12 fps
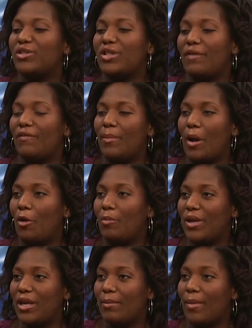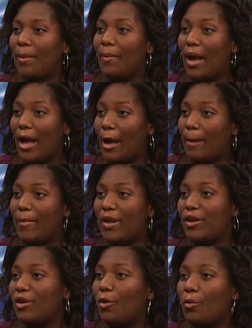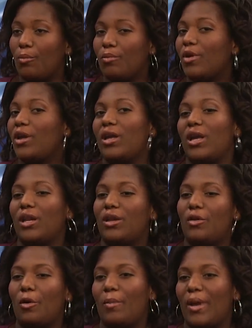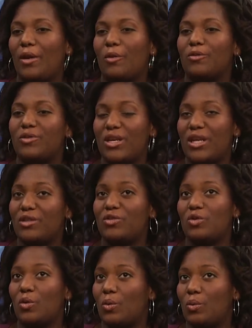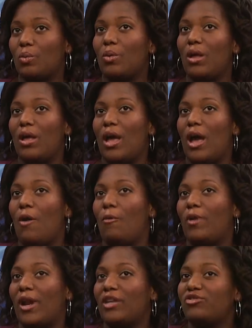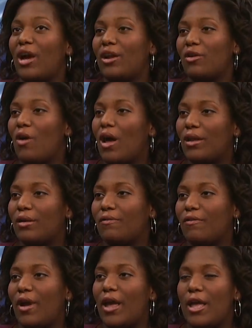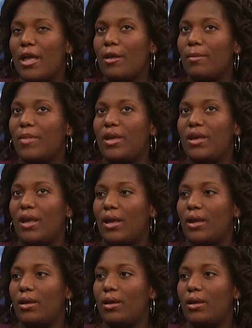stuff about me and my mom and don't, and it don't make no sense. So when I try to call and confront him, and he does she